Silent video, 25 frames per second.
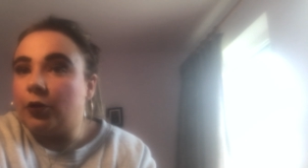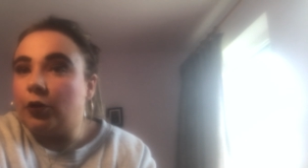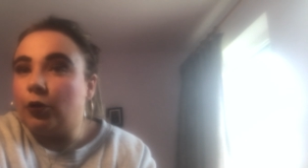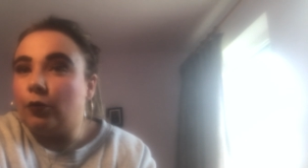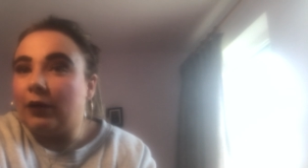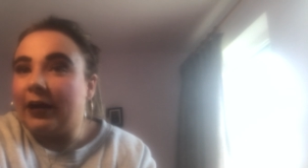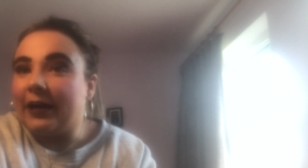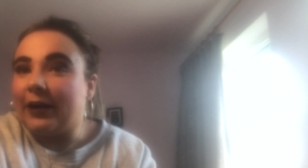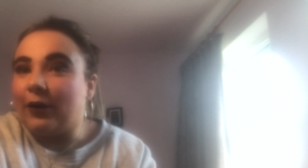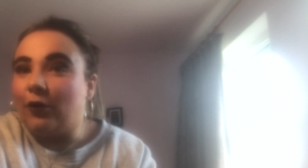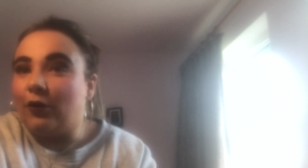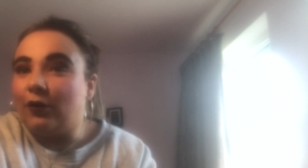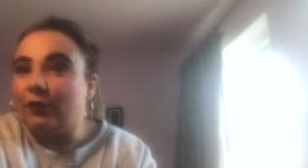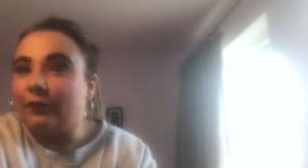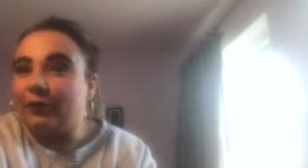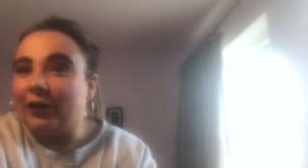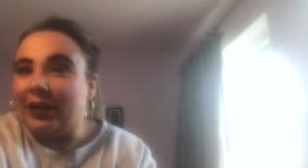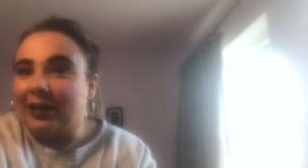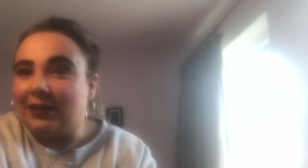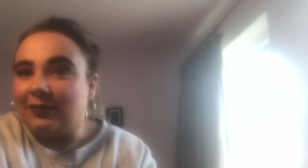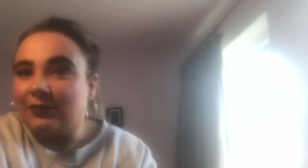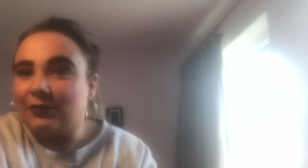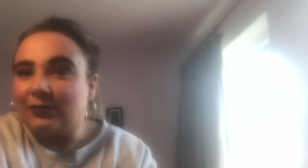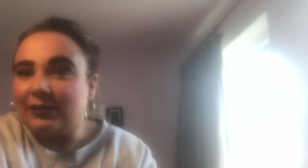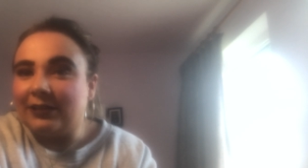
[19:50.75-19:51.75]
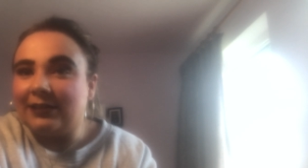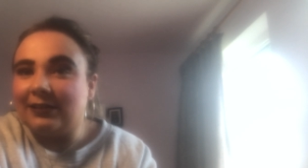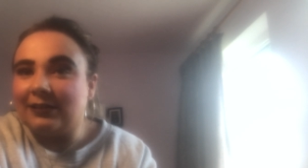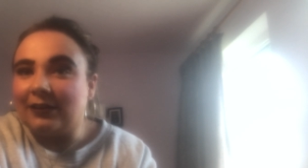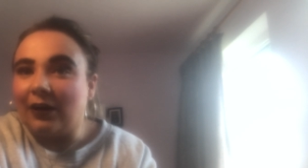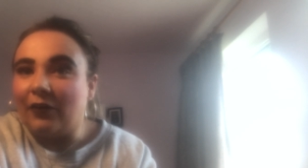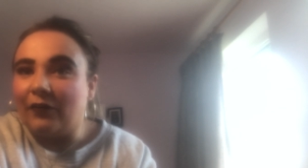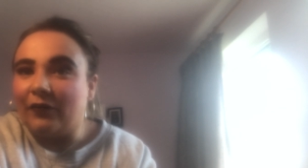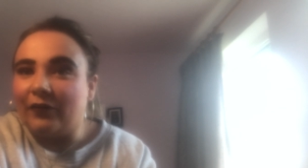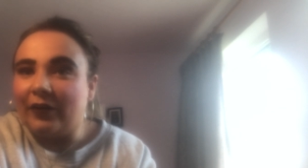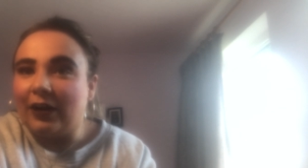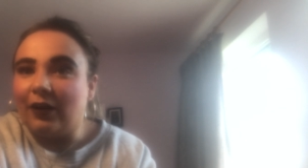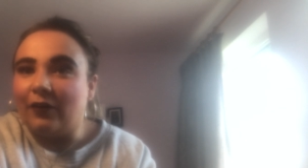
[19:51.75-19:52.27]
you know, like all fragrancery
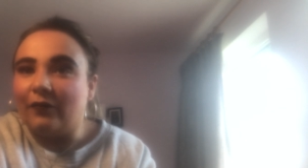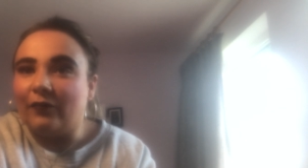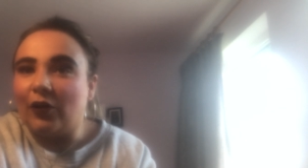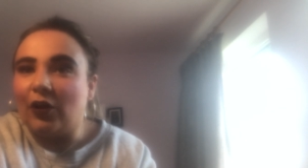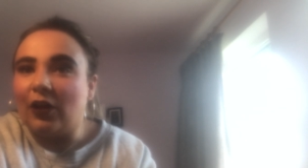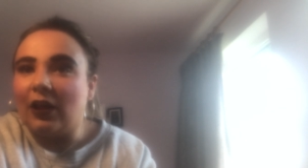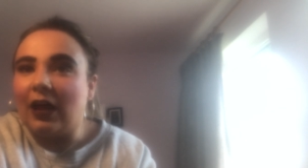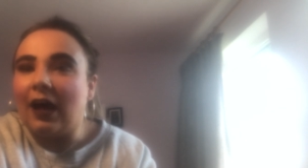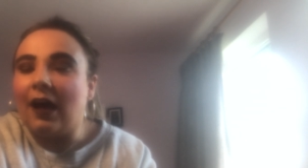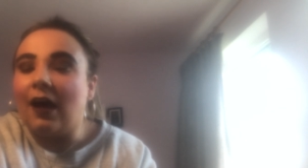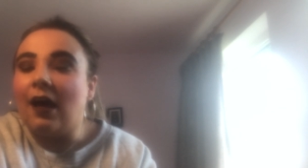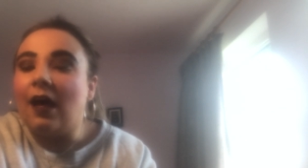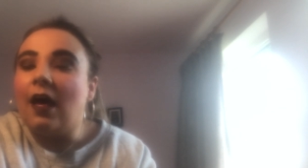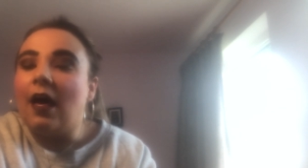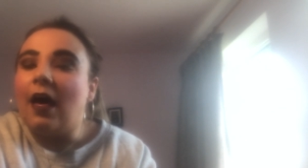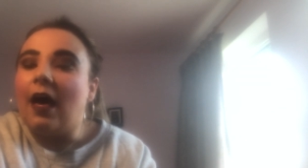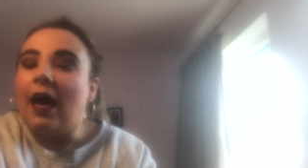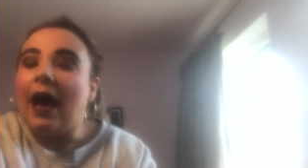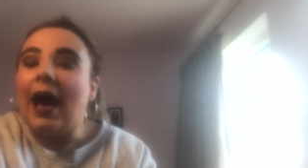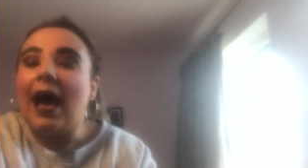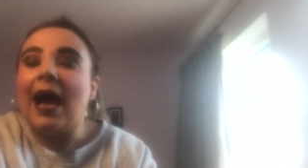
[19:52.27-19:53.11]
stuff, I love all that.